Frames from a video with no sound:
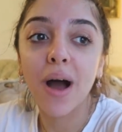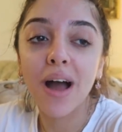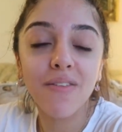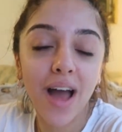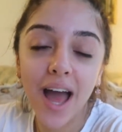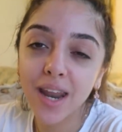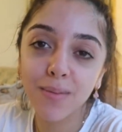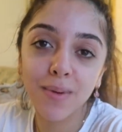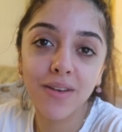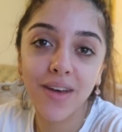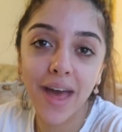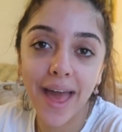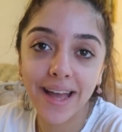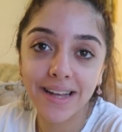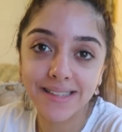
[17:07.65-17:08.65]
I've had a bit of
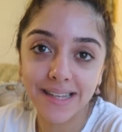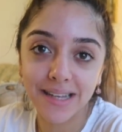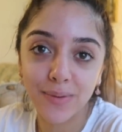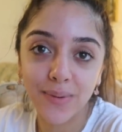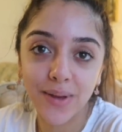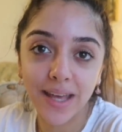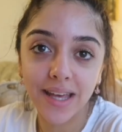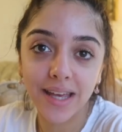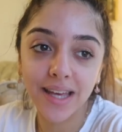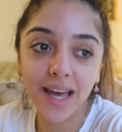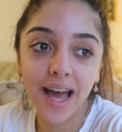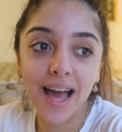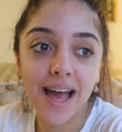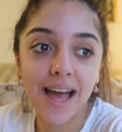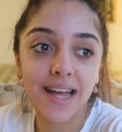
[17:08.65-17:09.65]
a hectic week,
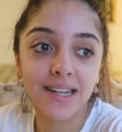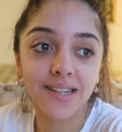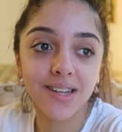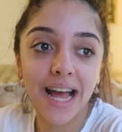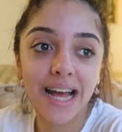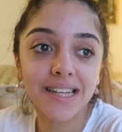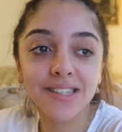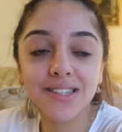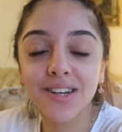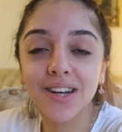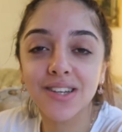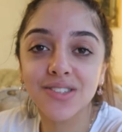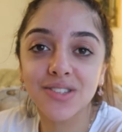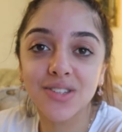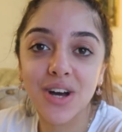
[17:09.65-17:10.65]
and as you
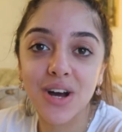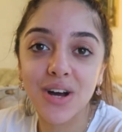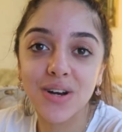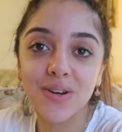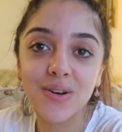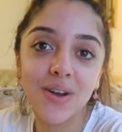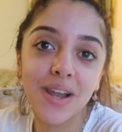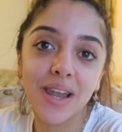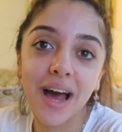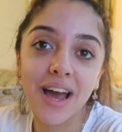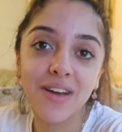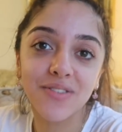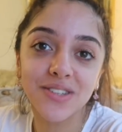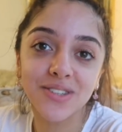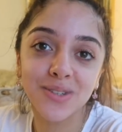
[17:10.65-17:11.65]
guys know,
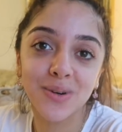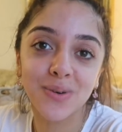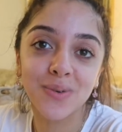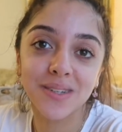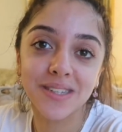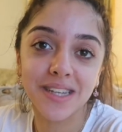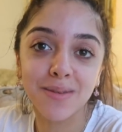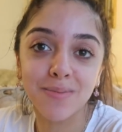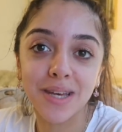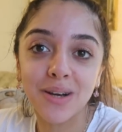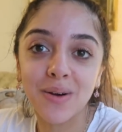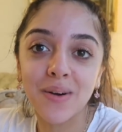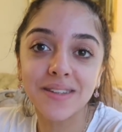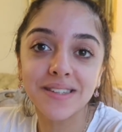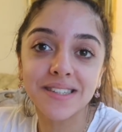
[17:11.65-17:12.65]
life is not always gonna be
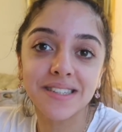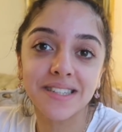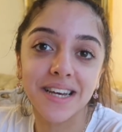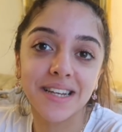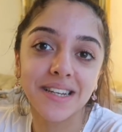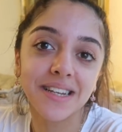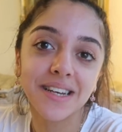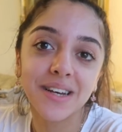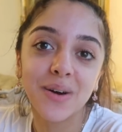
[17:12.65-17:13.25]
constant,